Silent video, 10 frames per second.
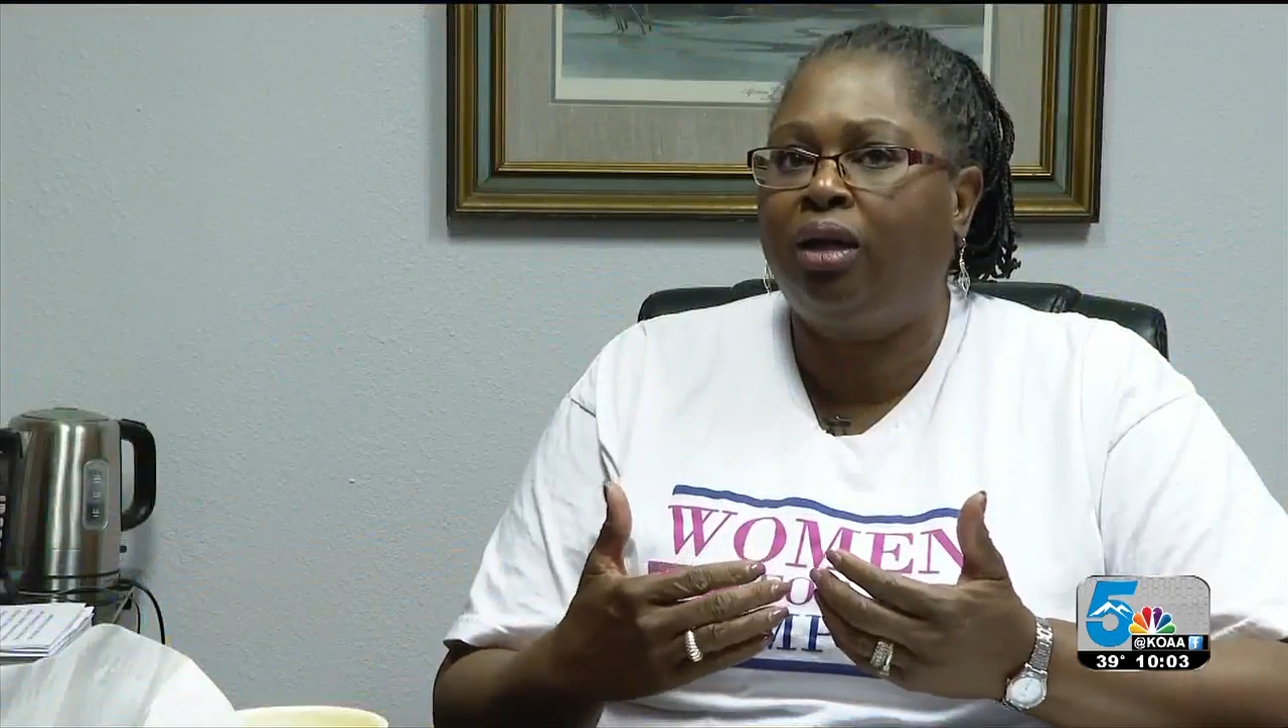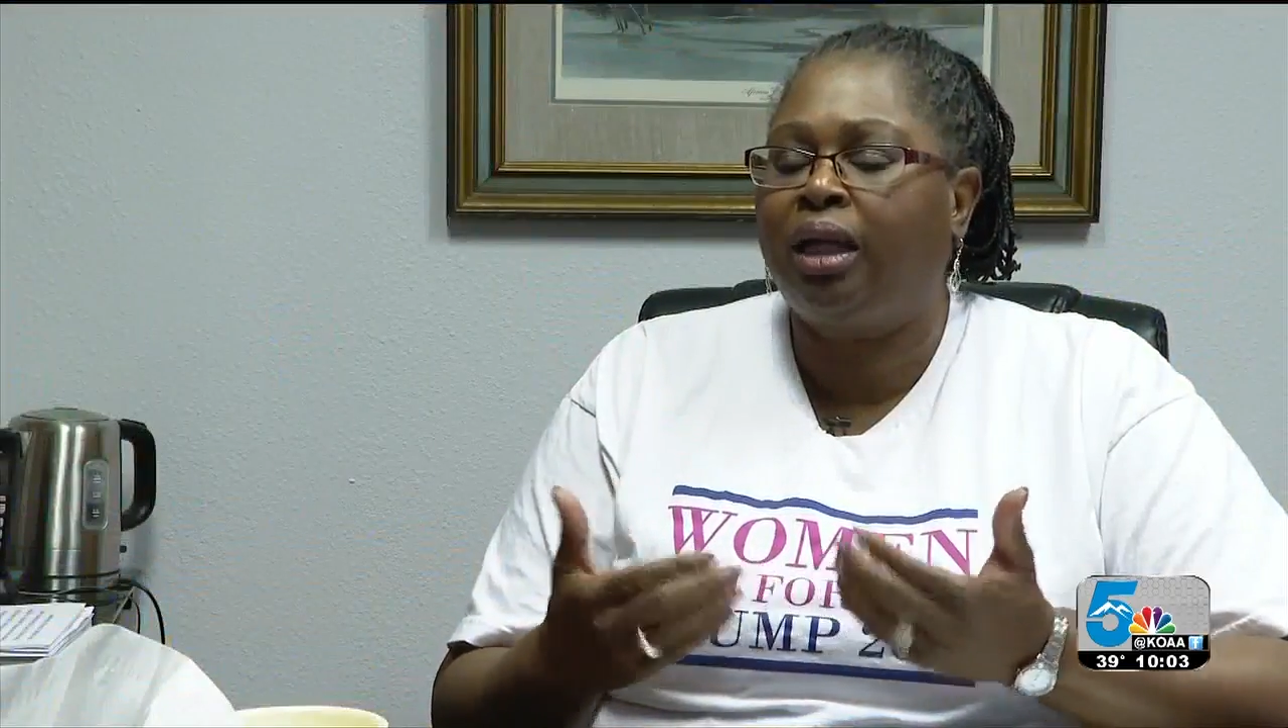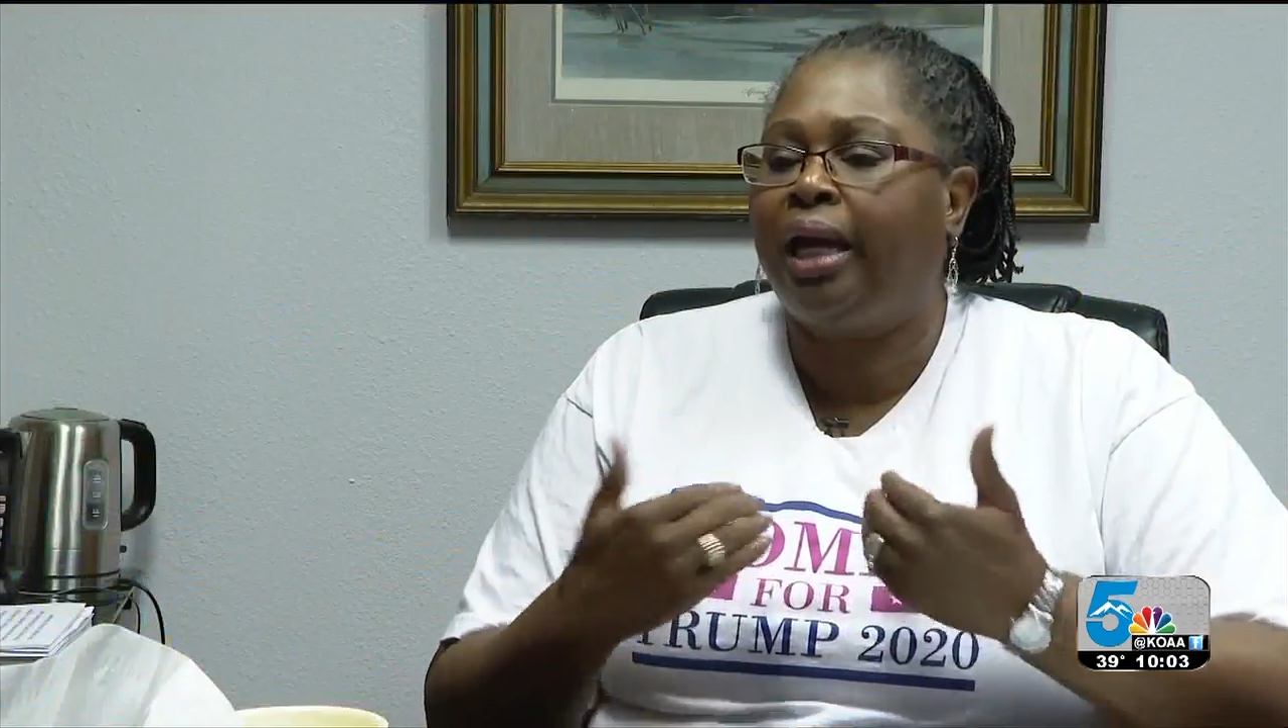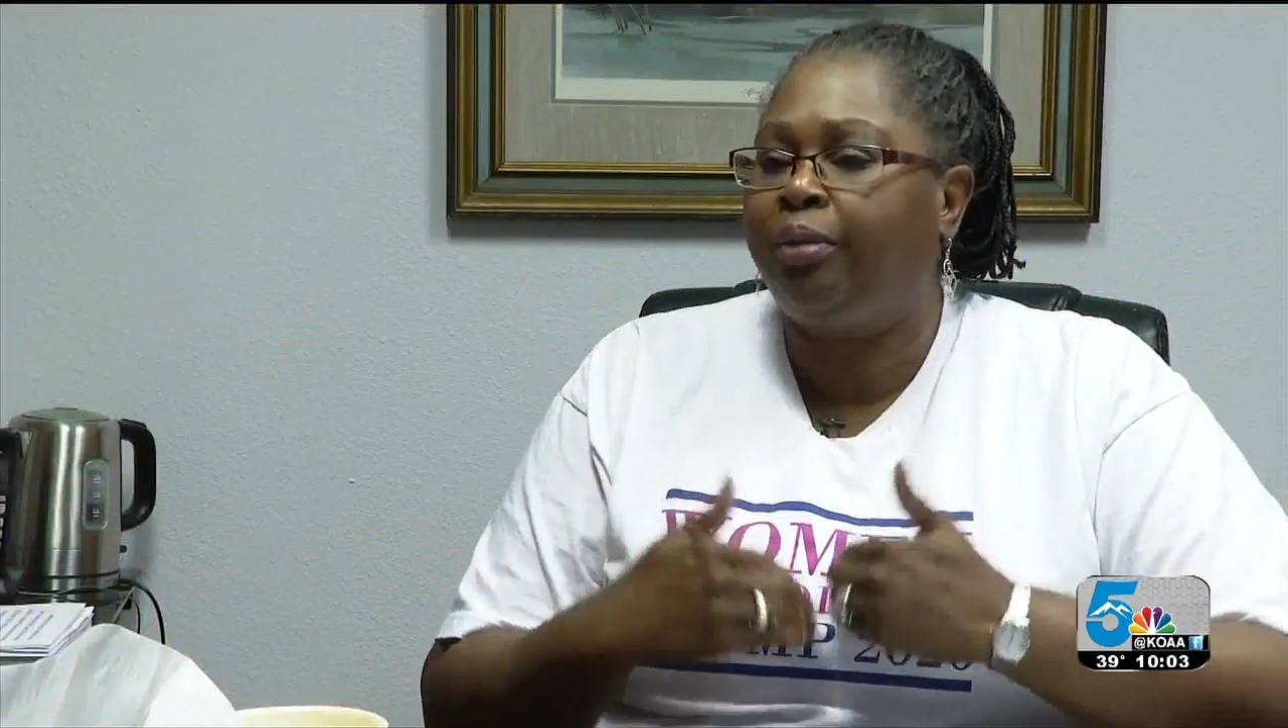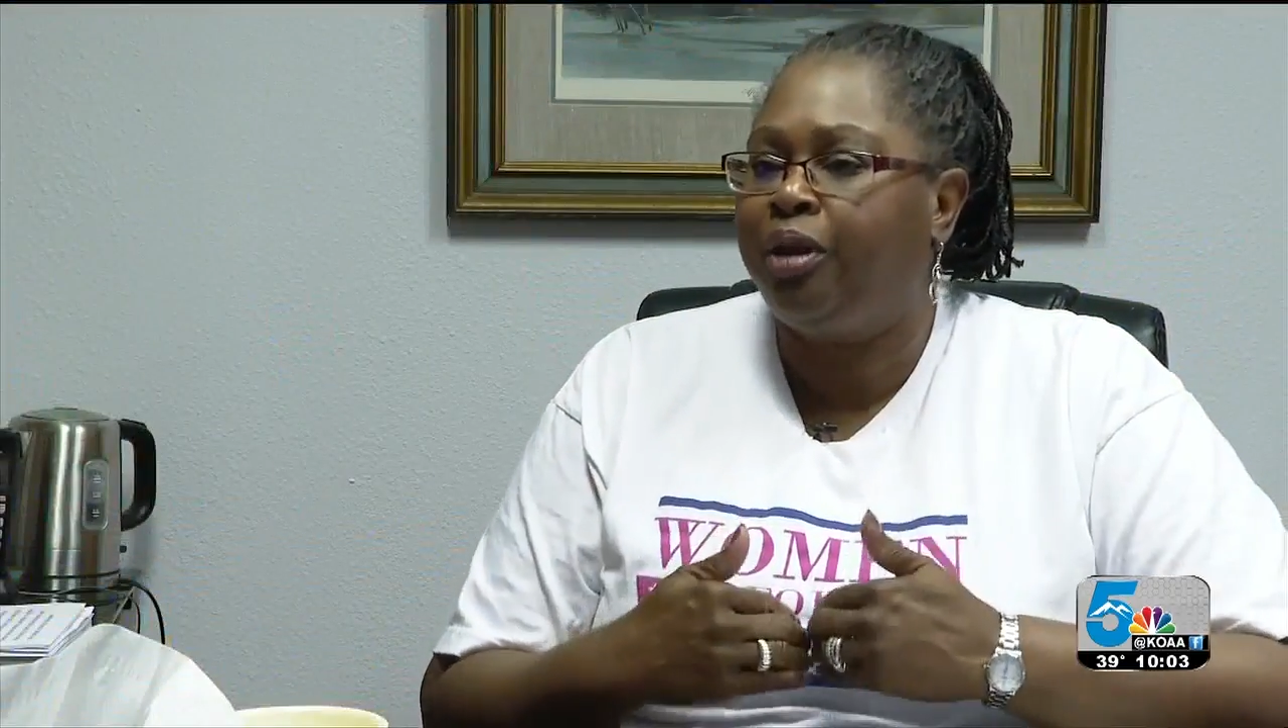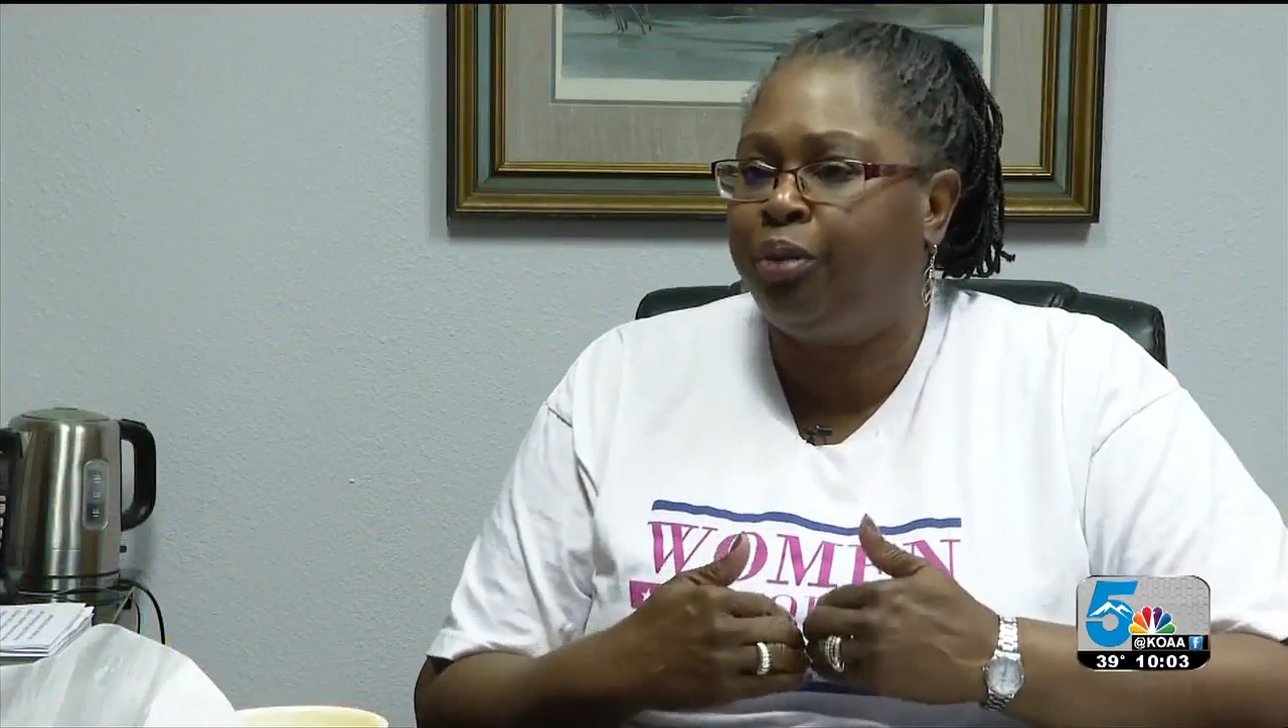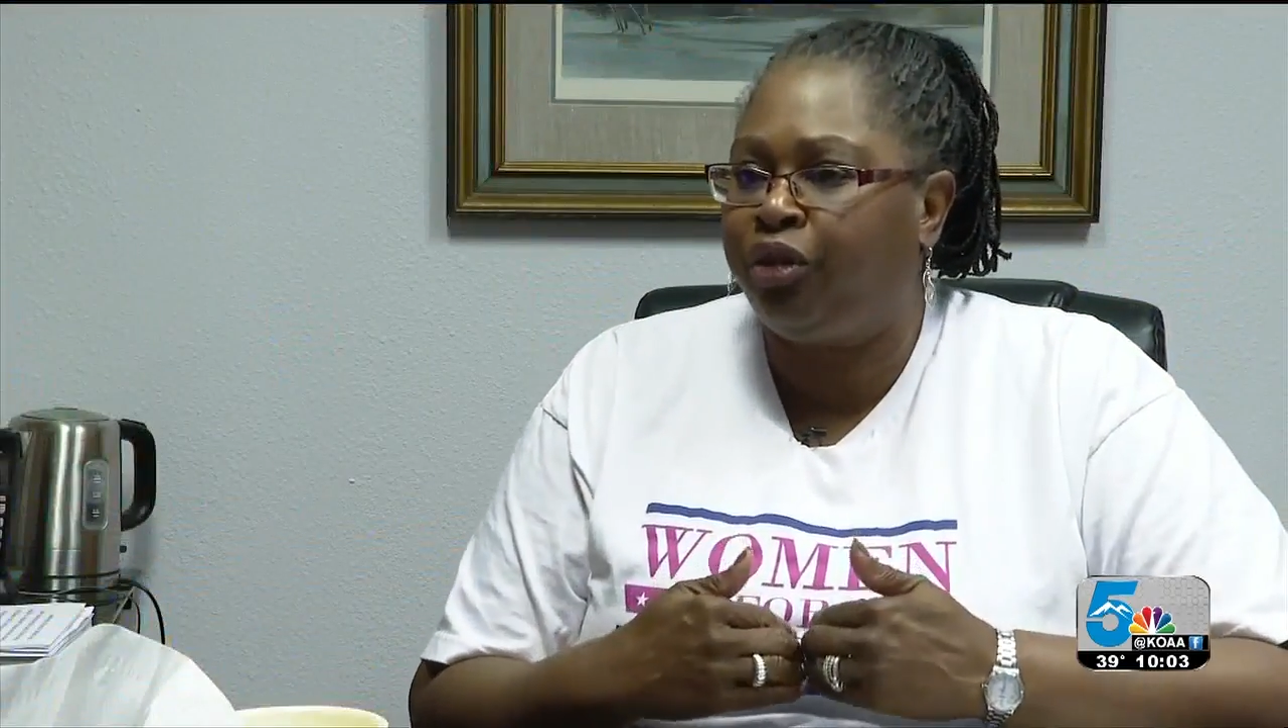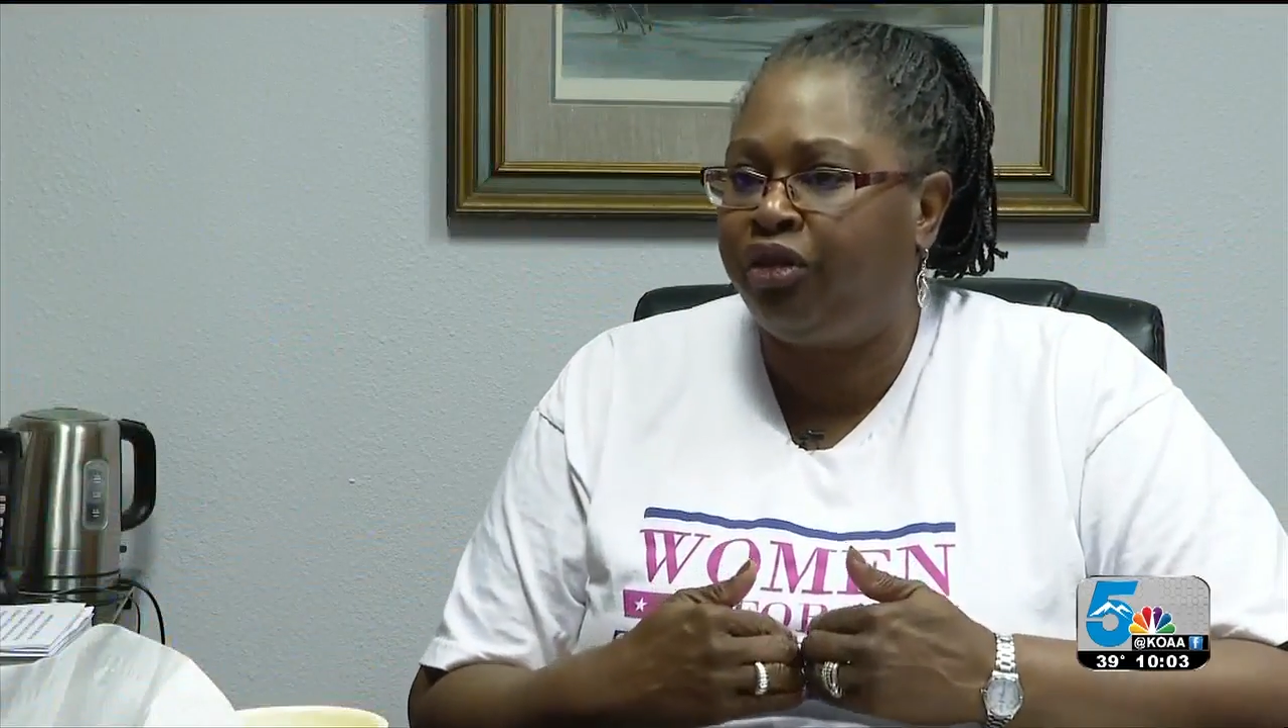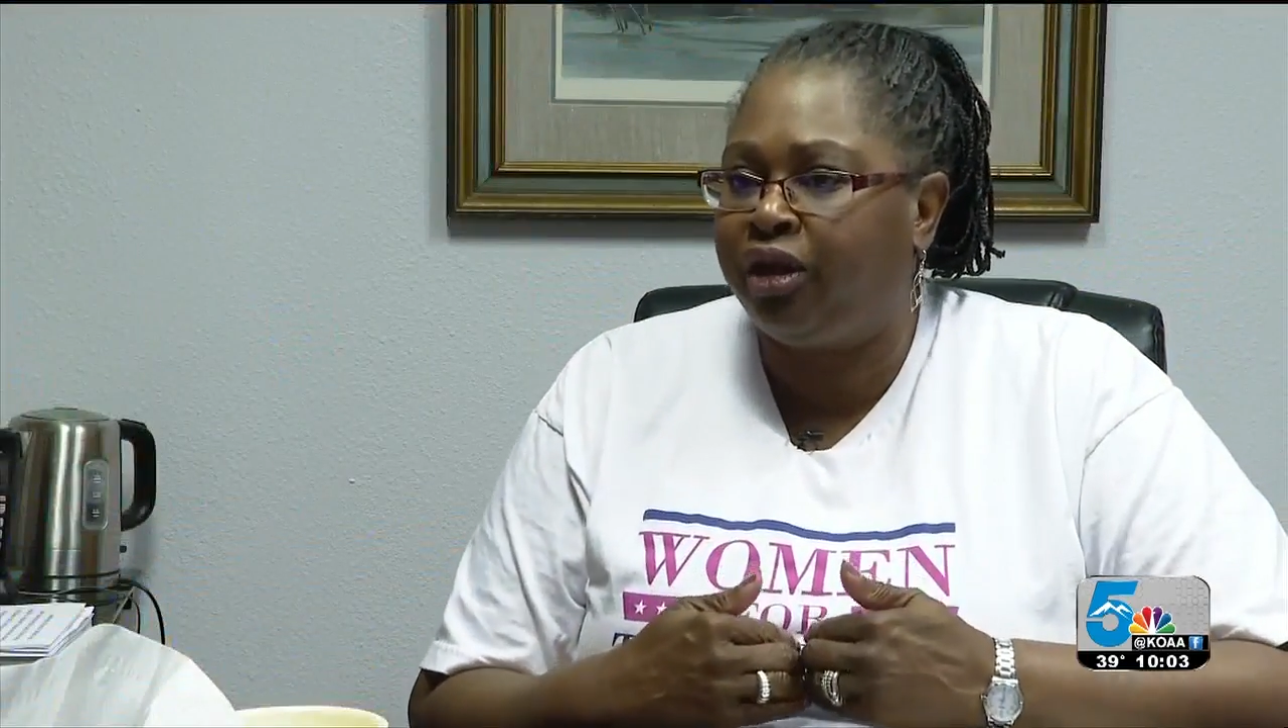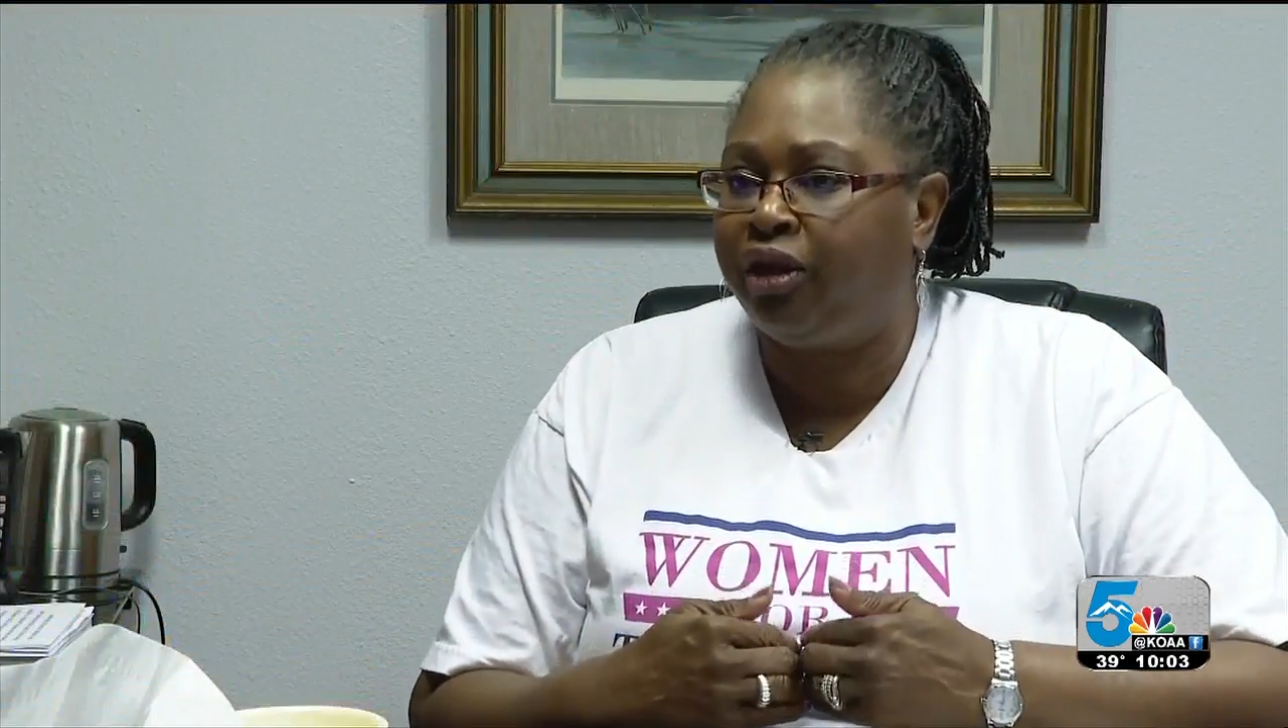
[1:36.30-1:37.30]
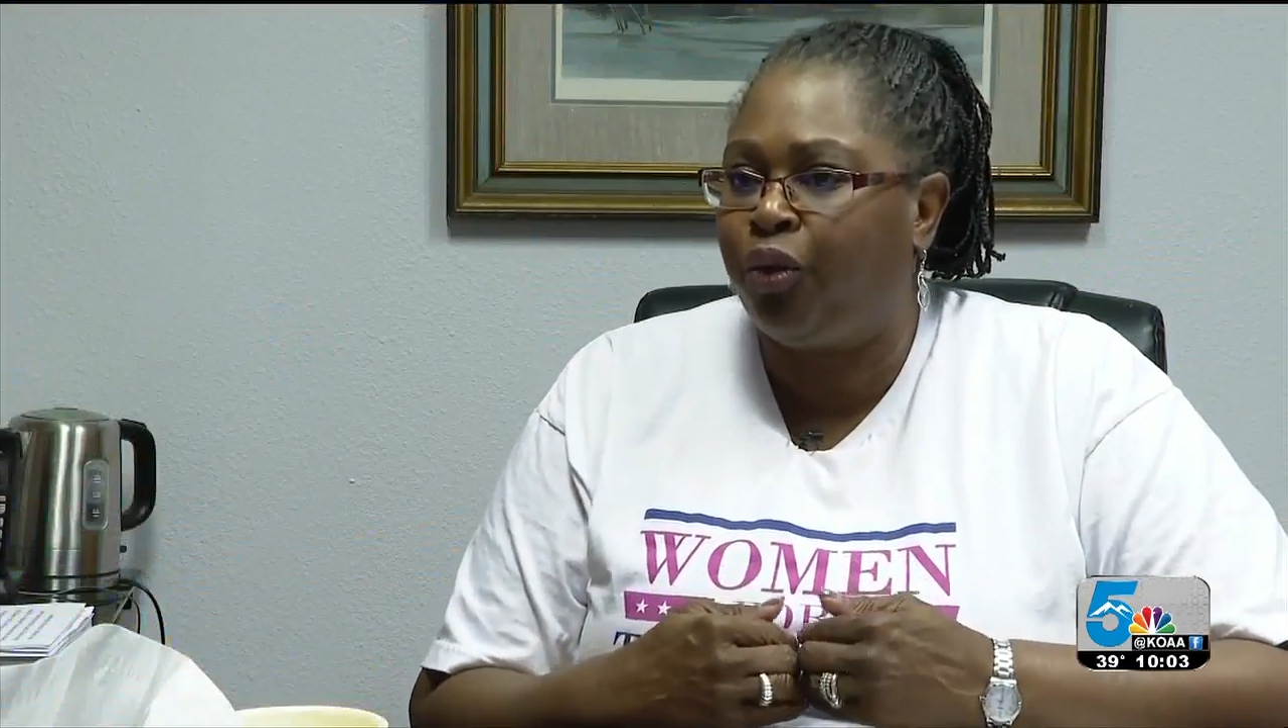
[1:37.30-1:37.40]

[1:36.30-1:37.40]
a lot of people think